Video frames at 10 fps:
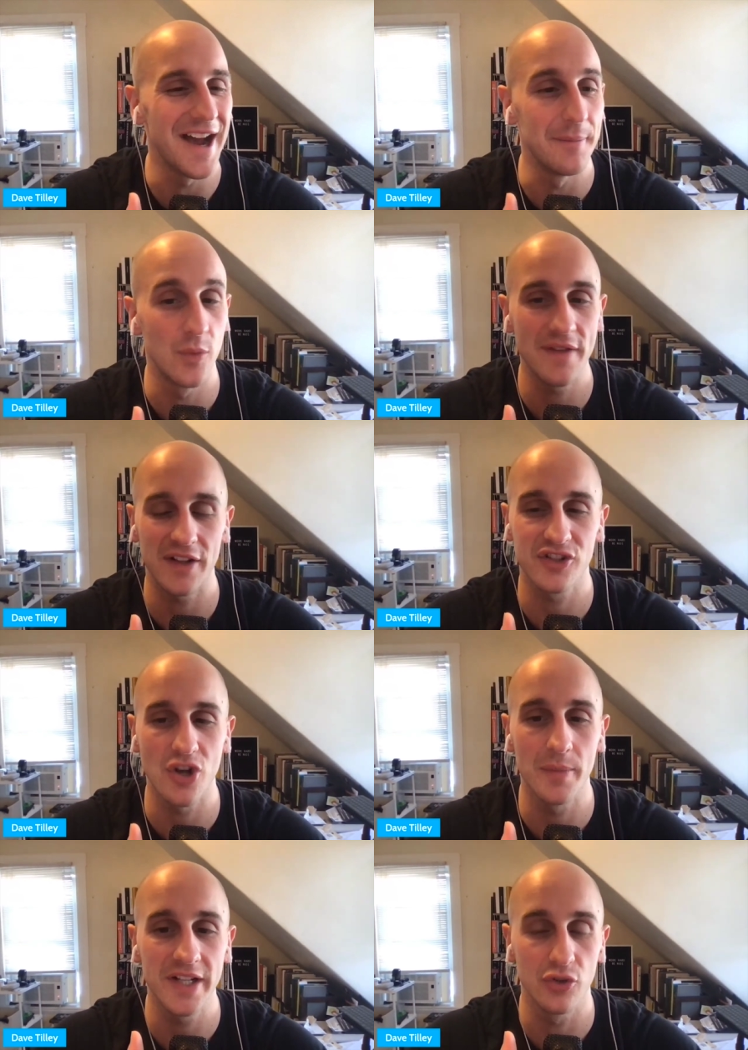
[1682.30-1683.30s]
We've had so
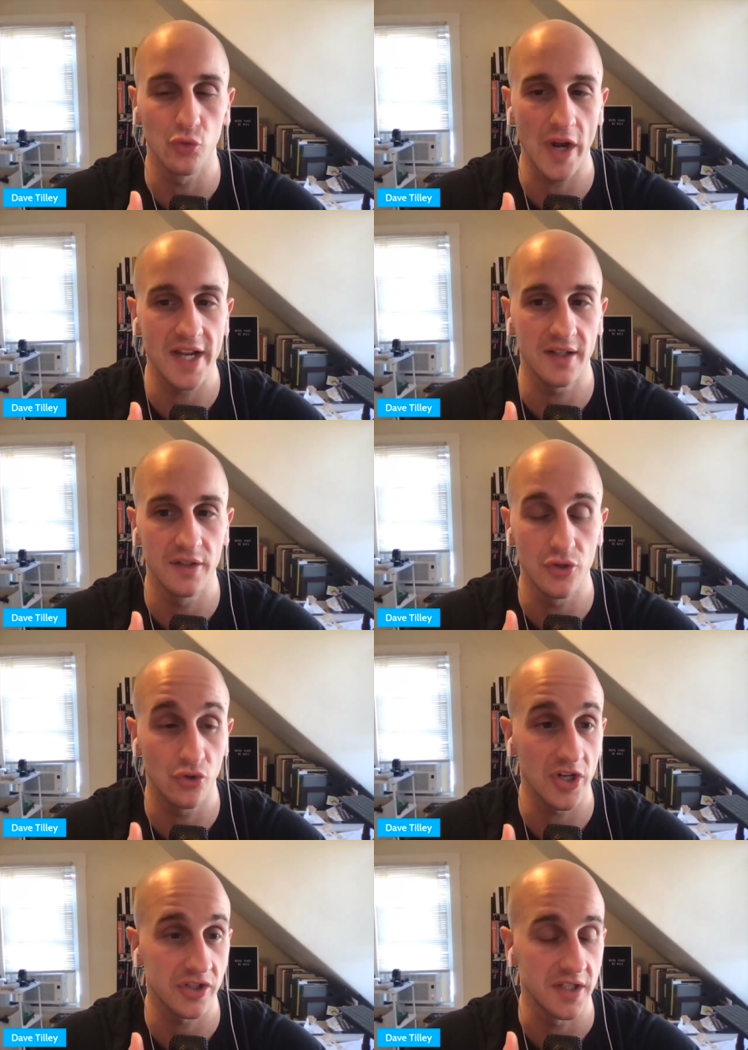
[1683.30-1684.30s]
many great
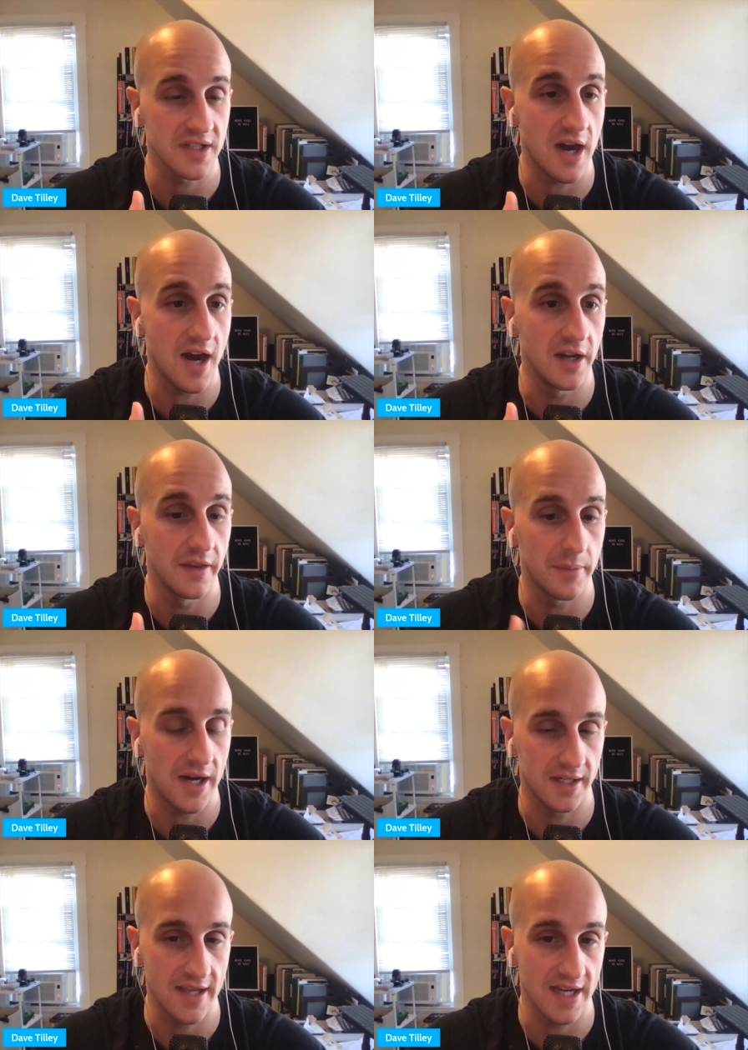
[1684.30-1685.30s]
nutritionists on the
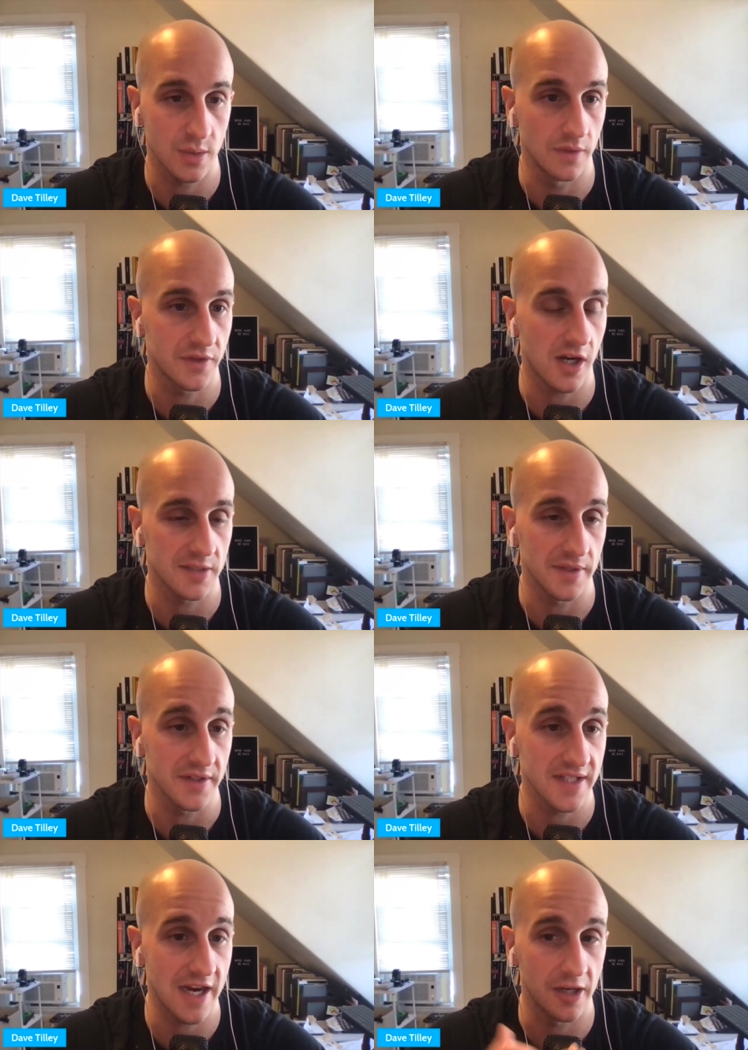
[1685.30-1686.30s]
podcast who have talked about this.
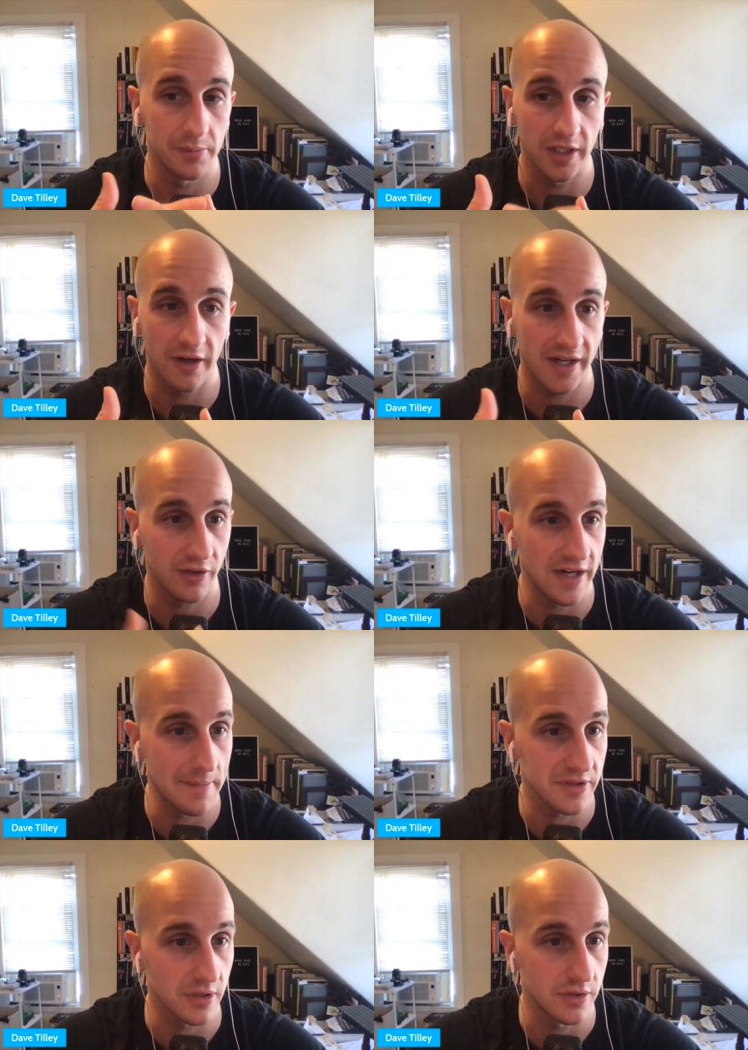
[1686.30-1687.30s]
Carrie Blair had a great
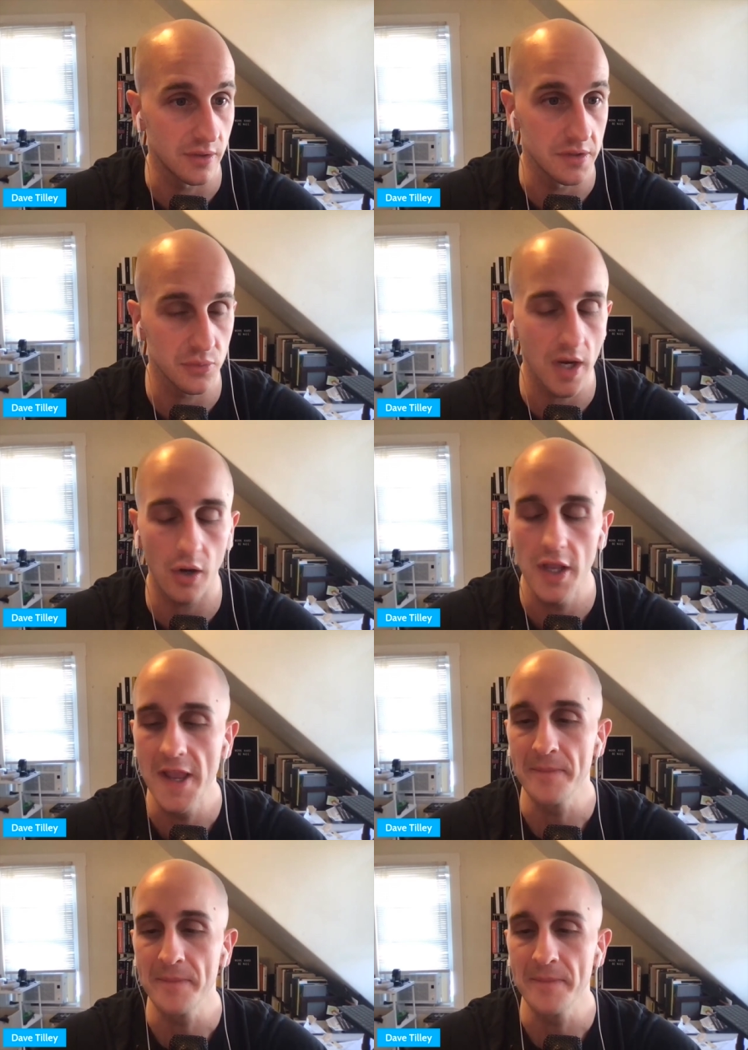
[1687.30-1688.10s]
episode too as well.